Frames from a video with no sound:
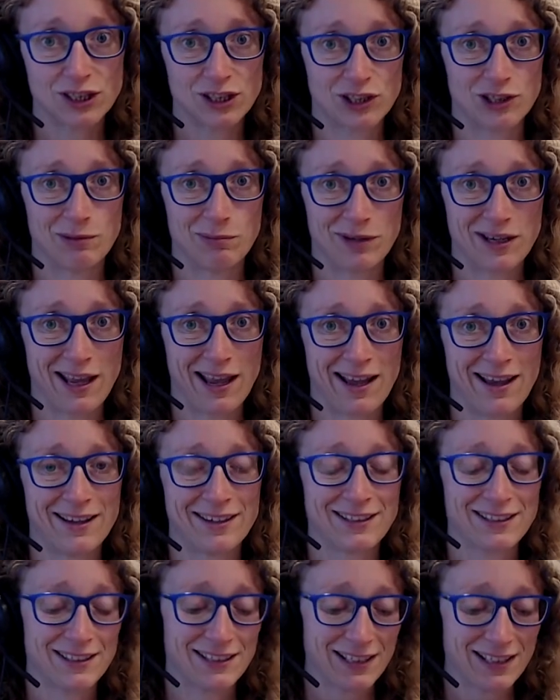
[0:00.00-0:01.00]
to be be
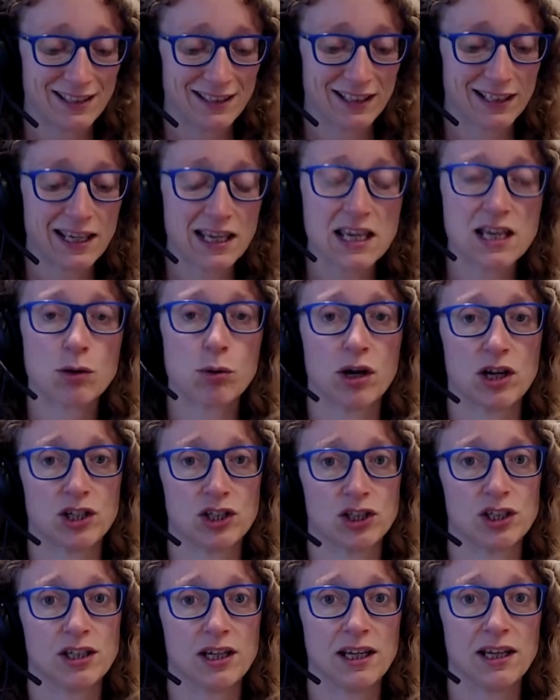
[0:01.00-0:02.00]
had is, is the key
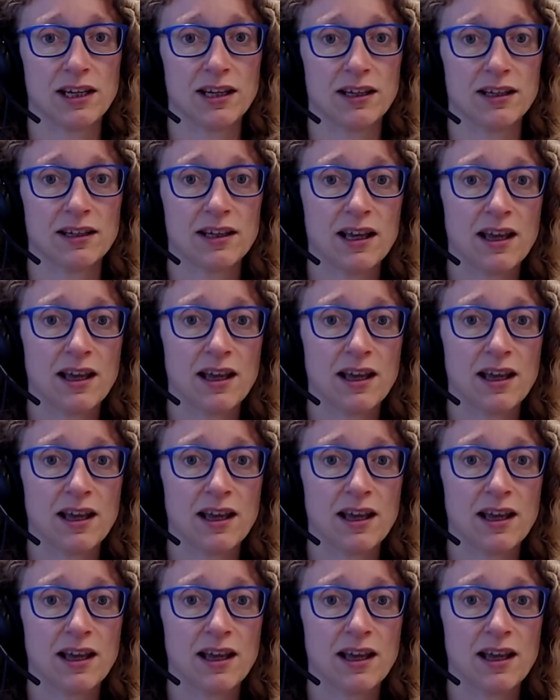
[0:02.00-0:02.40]
question here.